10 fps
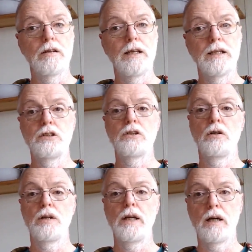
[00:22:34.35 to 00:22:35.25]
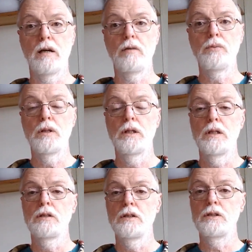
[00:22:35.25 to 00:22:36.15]
And so they helped
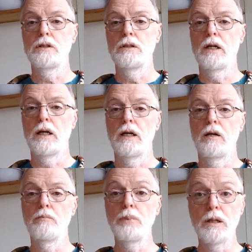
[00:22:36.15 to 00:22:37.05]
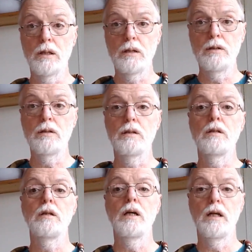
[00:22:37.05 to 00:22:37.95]
build
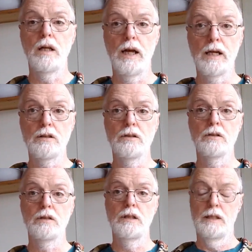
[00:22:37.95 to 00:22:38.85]
an excellent